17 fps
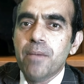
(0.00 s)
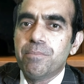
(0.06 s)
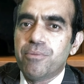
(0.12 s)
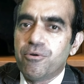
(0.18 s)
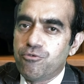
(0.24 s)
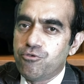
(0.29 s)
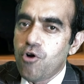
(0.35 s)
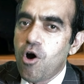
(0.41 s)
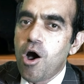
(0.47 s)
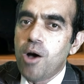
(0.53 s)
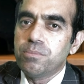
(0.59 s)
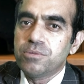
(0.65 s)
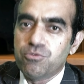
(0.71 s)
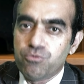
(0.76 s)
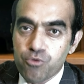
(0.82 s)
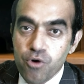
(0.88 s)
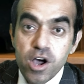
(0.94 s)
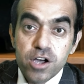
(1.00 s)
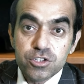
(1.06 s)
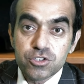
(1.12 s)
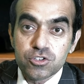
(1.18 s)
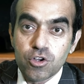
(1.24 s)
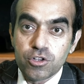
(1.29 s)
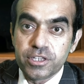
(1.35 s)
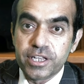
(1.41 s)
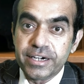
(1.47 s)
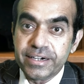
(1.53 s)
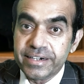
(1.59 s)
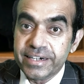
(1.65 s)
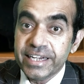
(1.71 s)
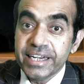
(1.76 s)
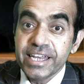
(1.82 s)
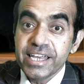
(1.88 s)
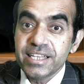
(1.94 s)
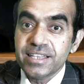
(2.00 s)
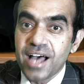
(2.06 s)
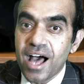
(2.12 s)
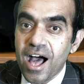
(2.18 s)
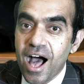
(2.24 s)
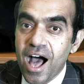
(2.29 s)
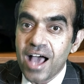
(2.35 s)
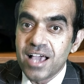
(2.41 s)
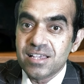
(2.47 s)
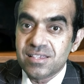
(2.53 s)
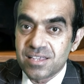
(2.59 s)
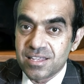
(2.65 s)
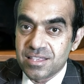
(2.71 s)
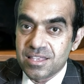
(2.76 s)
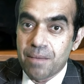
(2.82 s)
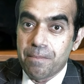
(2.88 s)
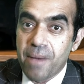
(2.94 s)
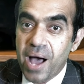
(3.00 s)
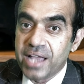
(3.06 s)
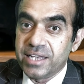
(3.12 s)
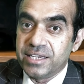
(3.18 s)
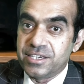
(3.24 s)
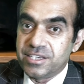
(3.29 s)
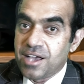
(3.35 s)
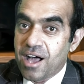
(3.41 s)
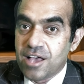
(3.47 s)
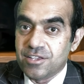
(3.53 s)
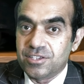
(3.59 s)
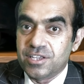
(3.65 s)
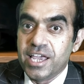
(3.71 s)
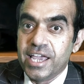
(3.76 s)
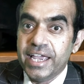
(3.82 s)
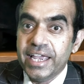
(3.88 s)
performed worse on the reading the eyes in the mind task,